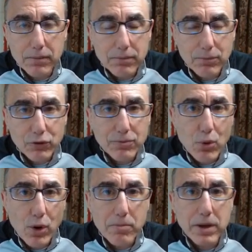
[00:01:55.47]
most
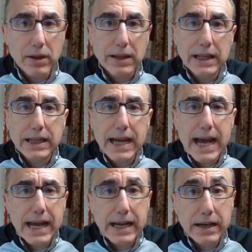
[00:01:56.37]
important meal of the
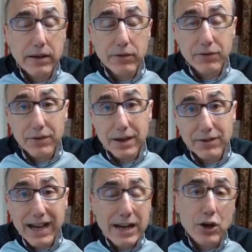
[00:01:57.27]
day is
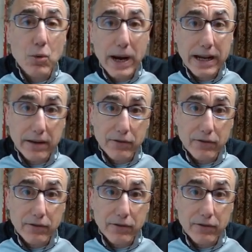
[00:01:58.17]
antiquated.